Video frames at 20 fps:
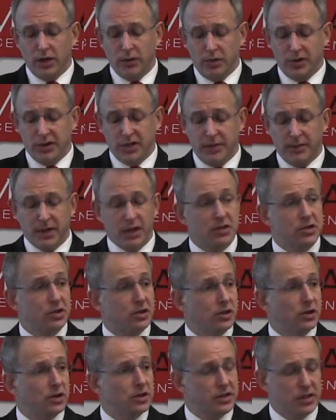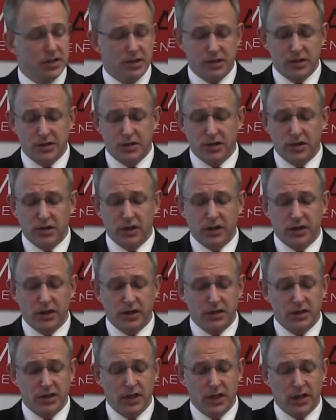with some external assistance earlier
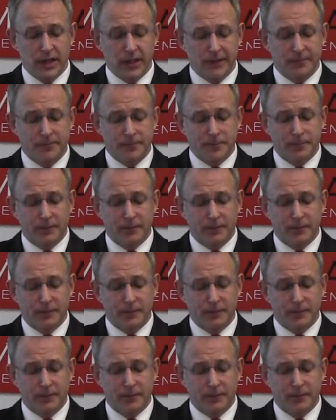this year,